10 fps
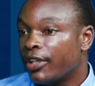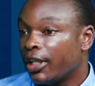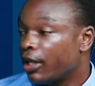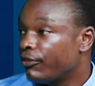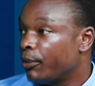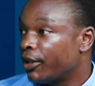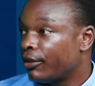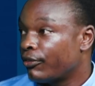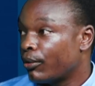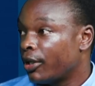the government
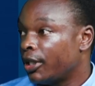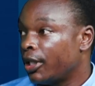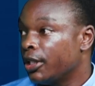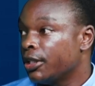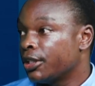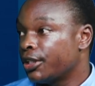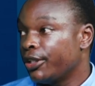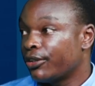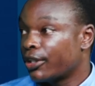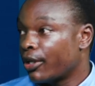of Rwanda is
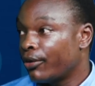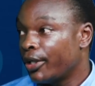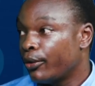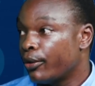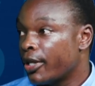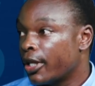still struggling with